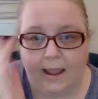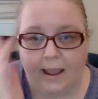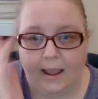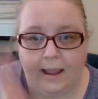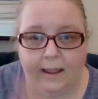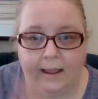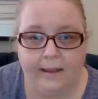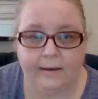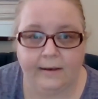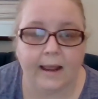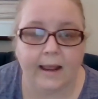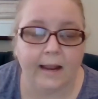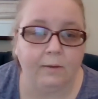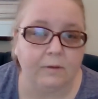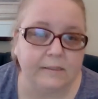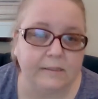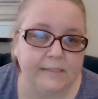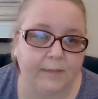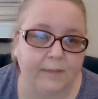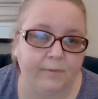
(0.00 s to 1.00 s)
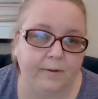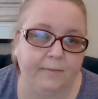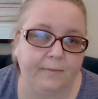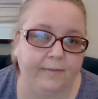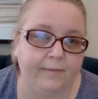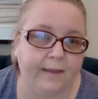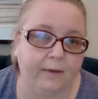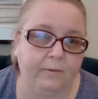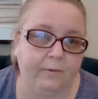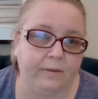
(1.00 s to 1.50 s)
and I will
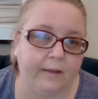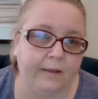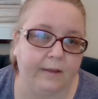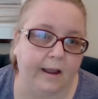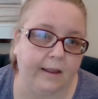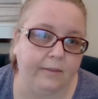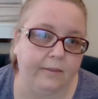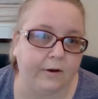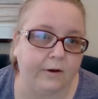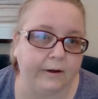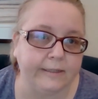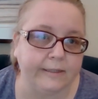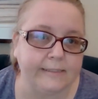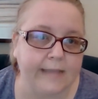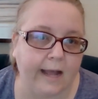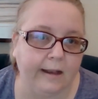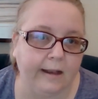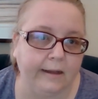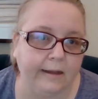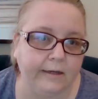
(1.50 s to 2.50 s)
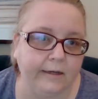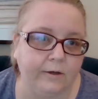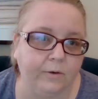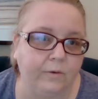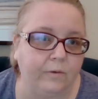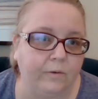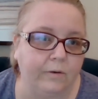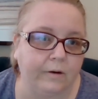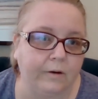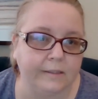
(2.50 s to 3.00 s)
supplement that with either a salad
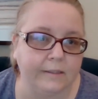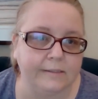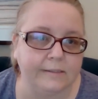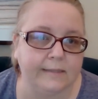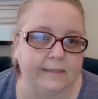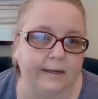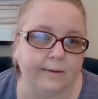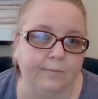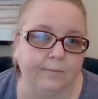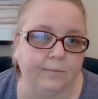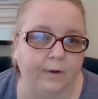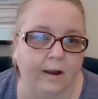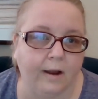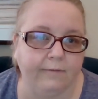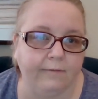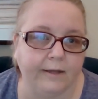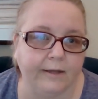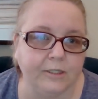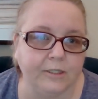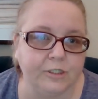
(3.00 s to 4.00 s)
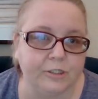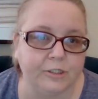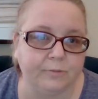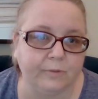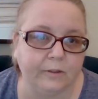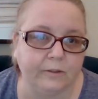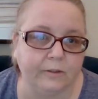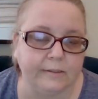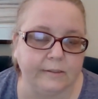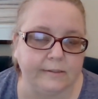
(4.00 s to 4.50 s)
or some raw
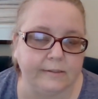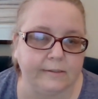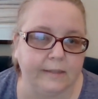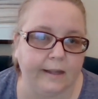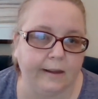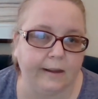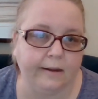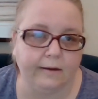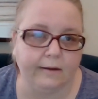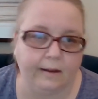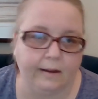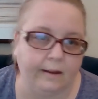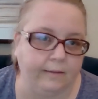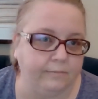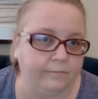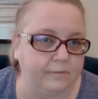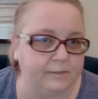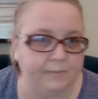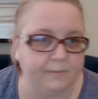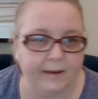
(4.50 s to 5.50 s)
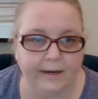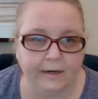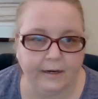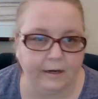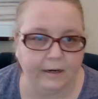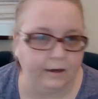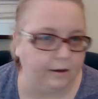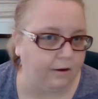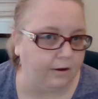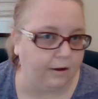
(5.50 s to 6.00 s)
vegetables, um,
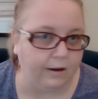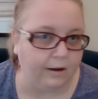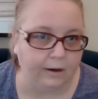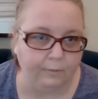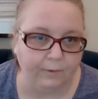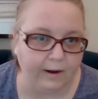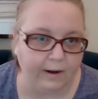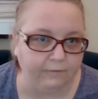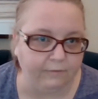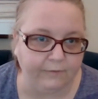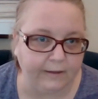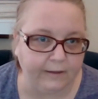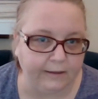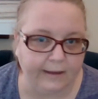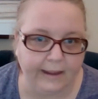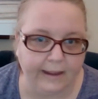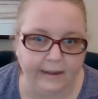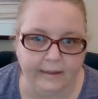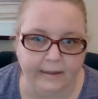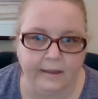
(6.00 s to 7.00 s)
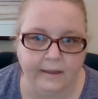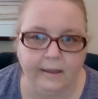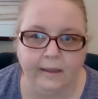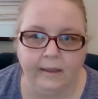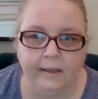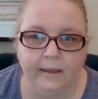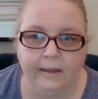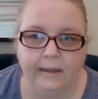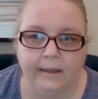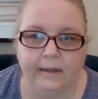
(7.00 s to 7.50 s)
depending on what I feel like
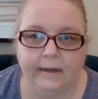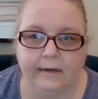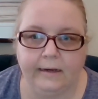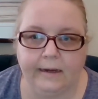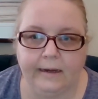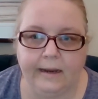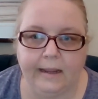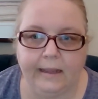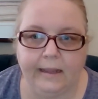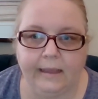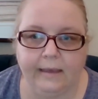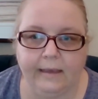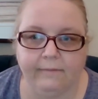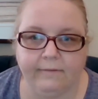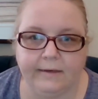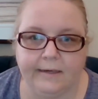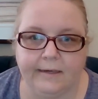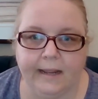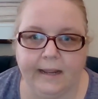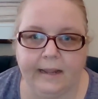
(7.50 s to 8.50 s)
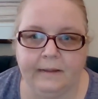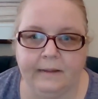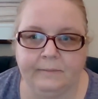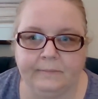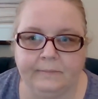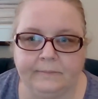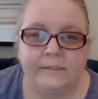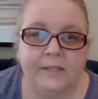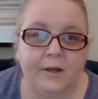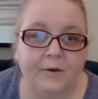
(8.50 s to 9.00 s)
in a given day.
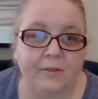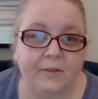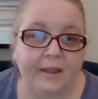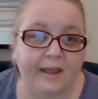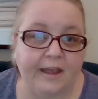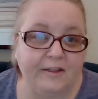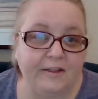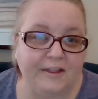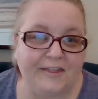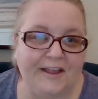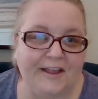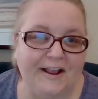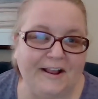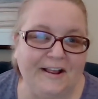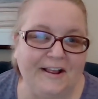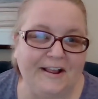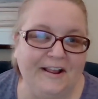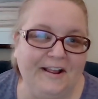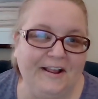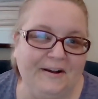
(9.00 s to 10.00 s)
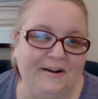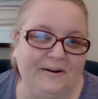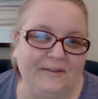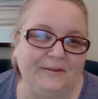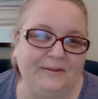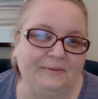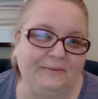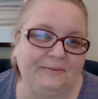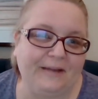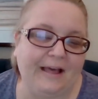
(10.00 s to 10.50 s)
So the other thing, or
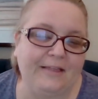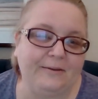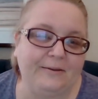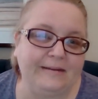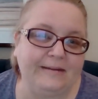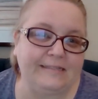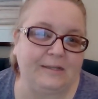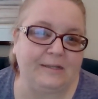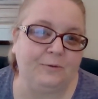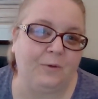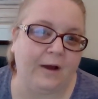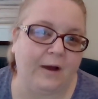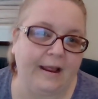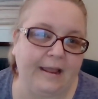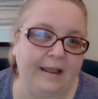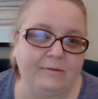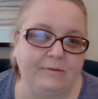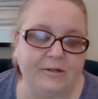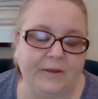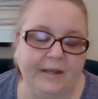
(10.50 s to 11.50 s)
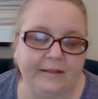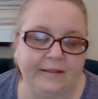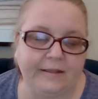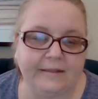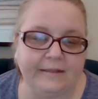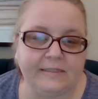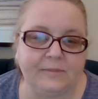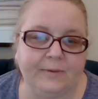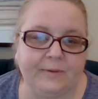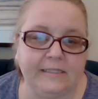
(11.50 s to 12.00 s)
the other reason why I'm doing it
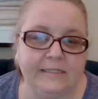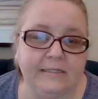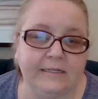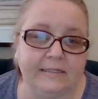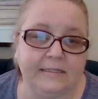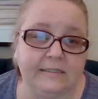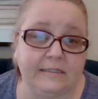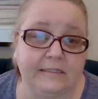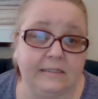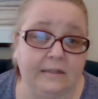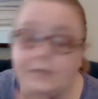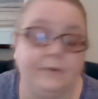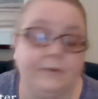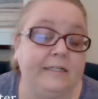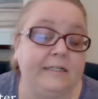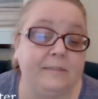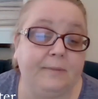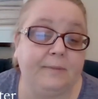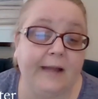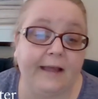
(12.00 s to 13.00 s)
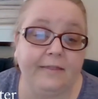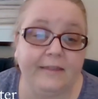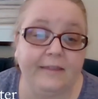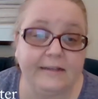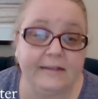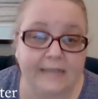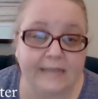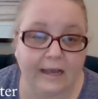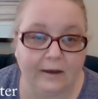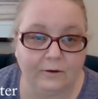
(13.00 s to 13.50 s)
this way, is because I don't like to plan
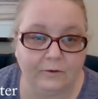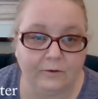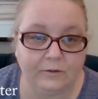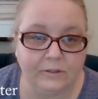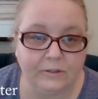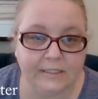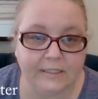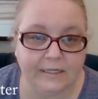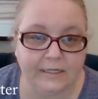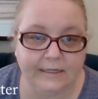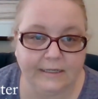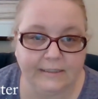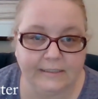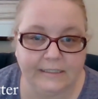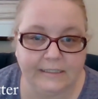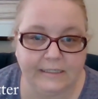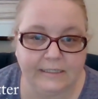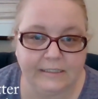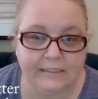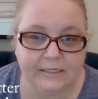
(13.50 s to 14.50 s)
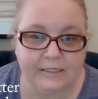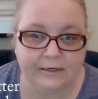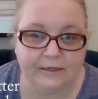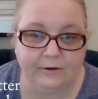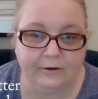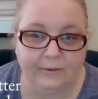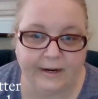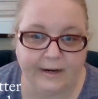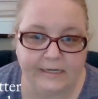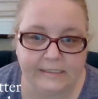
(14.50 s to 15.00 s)
things out in detail, in
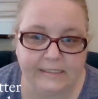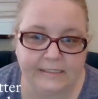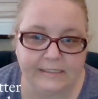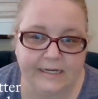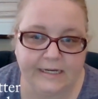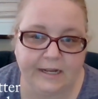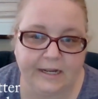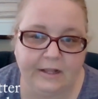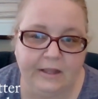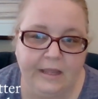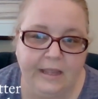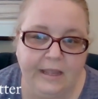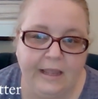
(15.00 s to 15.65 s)
great detail,